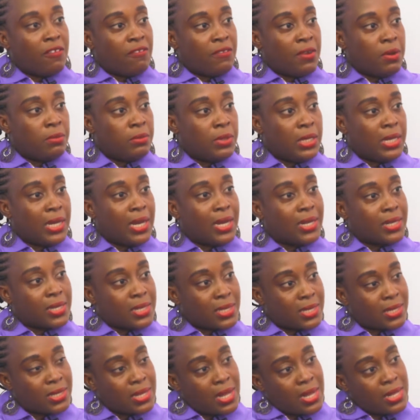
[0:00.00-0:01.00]
family
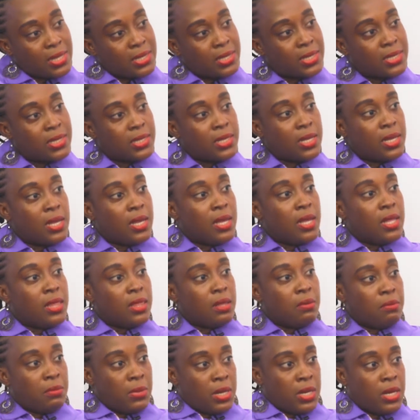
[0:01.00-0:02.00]
understands
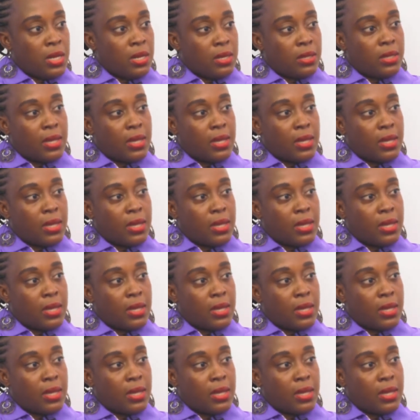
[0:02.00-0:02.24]
the money.